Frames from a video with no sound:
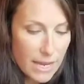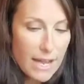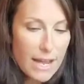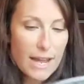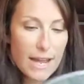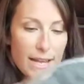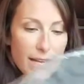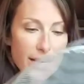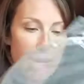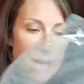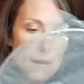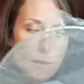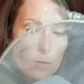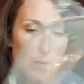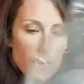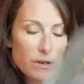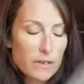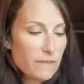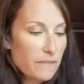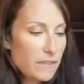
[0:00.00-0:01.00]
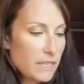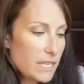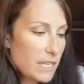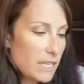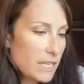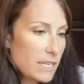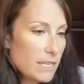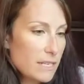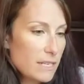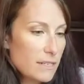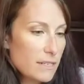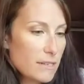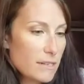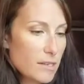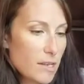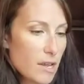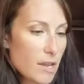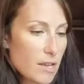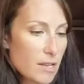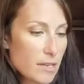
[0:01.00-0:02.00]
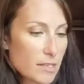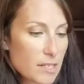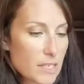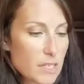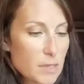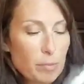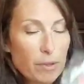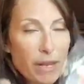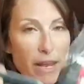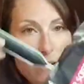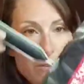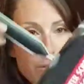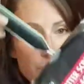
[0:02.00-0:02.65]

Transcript: I got one of these splatter